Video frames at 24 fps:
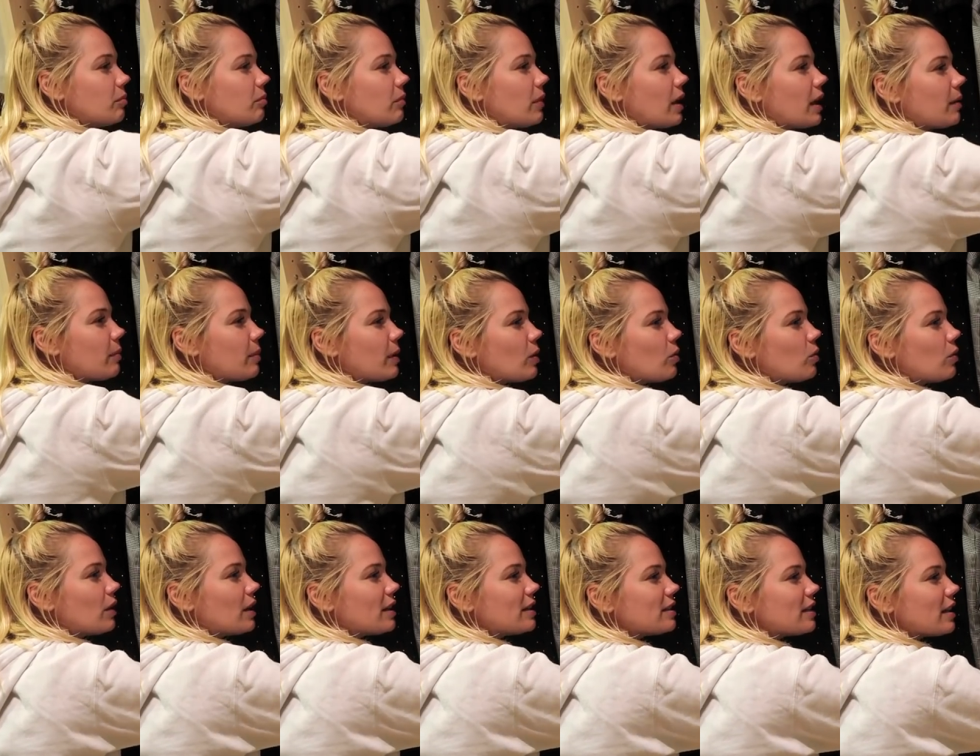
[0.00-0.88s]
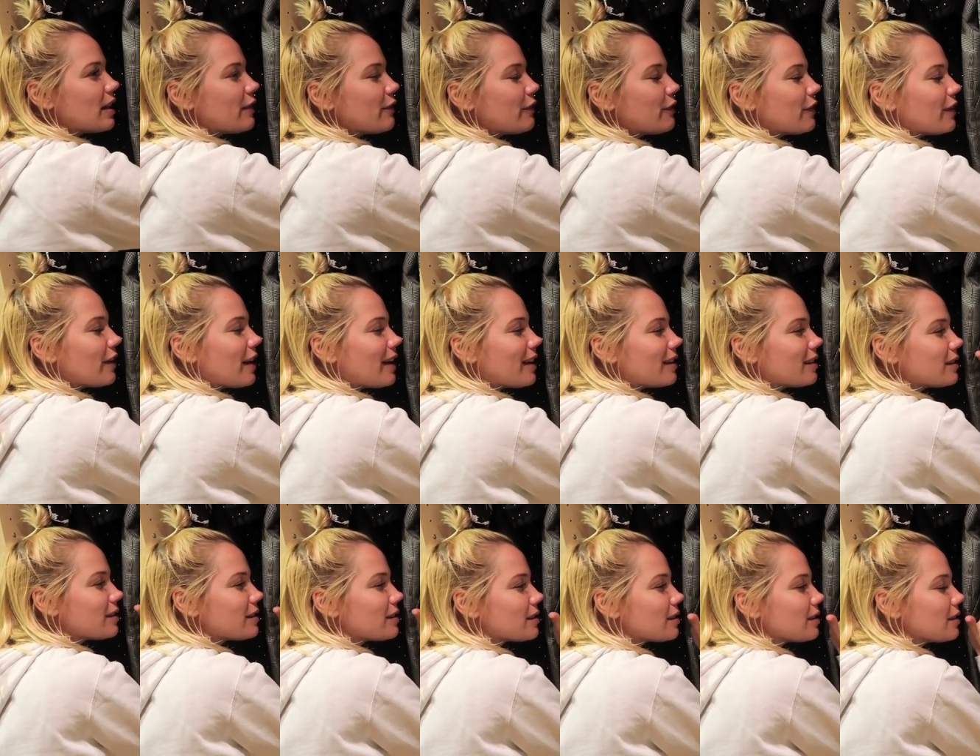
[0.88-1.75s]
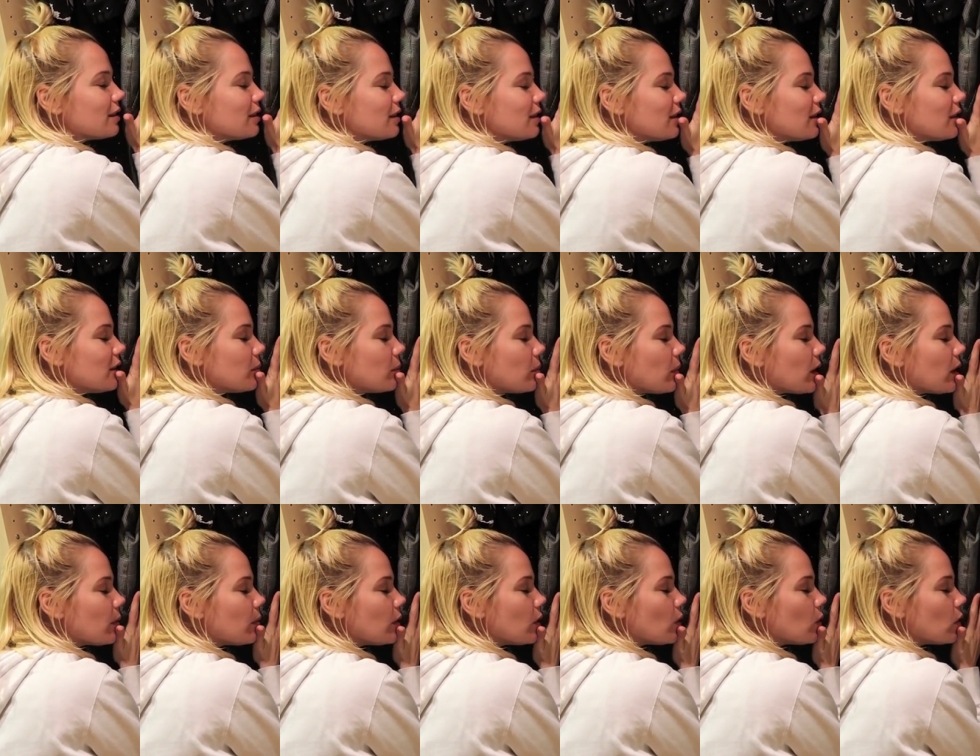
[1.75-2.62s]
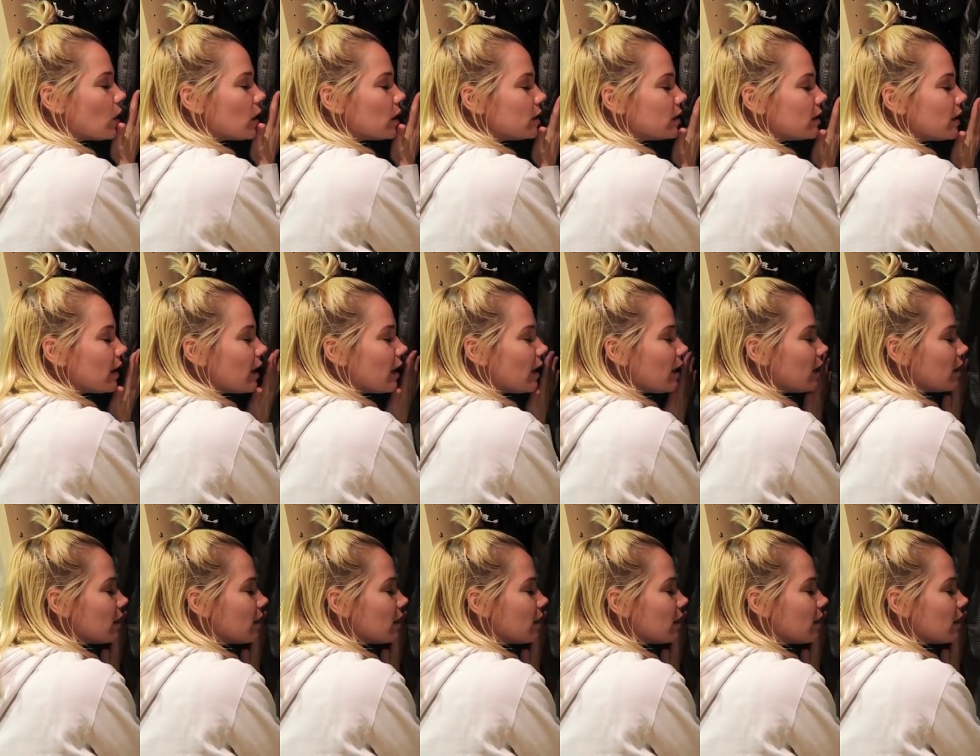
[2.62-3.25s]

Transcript: Maybe one day, friends. Maybe one day.